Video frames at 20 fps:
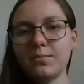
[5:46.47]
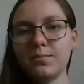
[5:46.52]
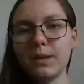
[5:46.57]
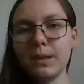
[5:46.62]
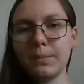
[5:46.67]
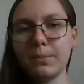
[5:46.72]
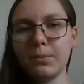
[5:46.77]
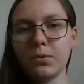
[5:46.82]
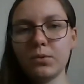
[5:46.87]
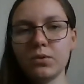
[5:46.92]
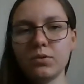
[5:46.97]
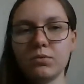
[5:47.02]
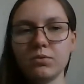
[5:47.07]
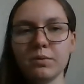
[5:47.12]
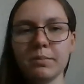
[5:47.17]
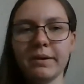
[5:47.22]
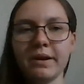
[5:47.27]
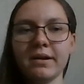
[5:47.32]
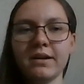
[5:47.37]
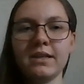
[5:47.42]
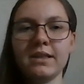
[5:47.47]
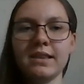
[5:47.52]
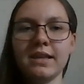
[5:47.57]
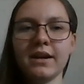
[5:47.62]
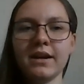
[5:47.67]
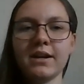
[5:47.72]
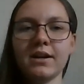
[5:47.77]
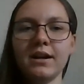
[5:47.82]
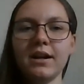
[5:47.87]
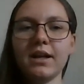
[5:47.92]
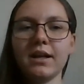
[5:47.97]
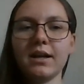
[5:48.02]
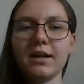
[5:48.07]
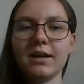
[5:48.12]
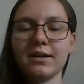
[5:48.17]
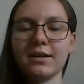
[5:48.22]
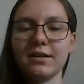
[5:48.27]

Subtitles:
people who were buried there.